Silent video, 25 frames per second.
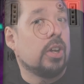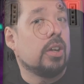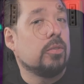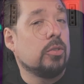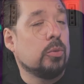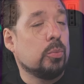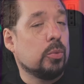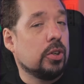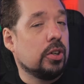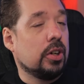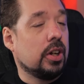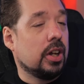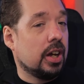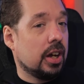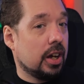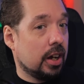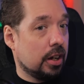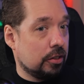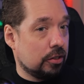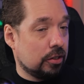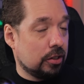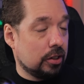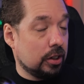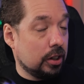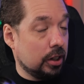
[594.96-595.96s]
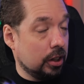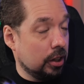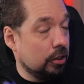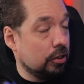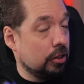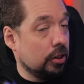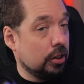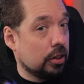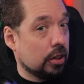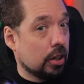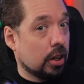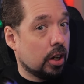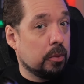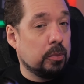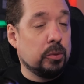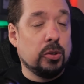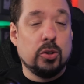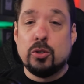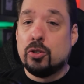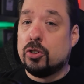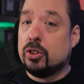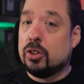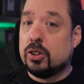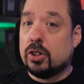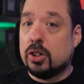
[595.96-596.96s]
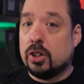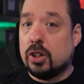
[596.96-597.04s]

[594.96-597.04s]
everyone has an easy time using the